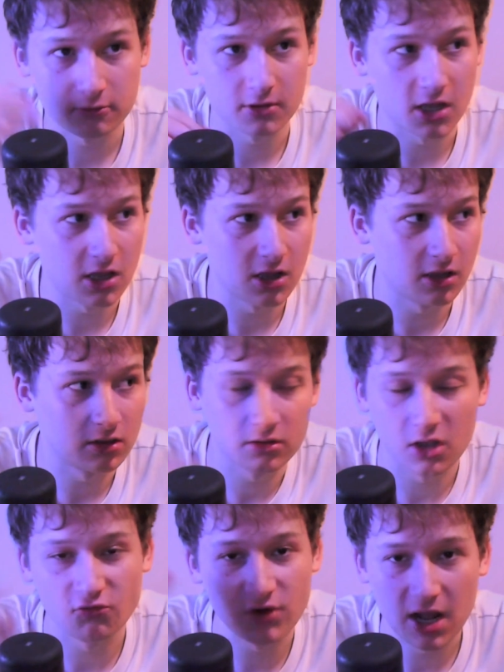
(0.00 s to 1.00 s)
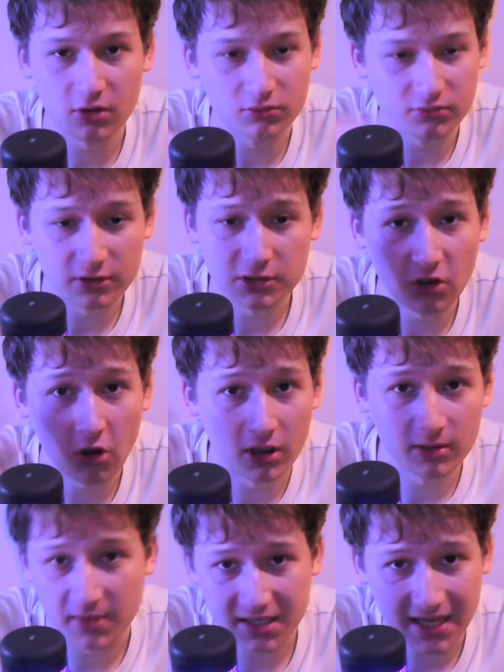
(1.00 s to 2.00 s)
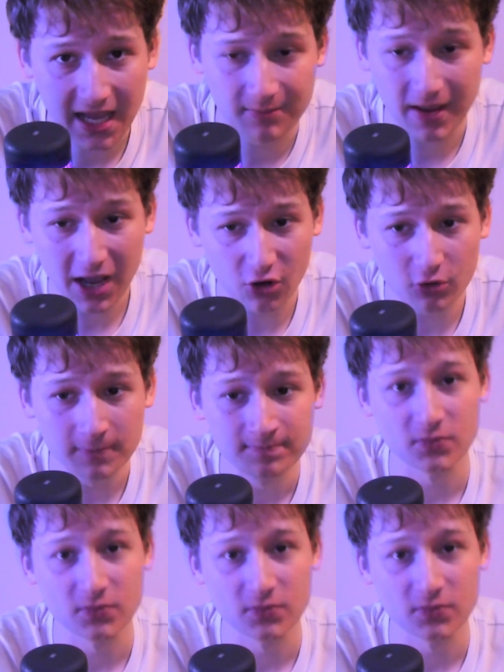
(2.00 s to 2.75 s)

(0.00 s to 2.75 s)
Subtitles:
around the time it came out,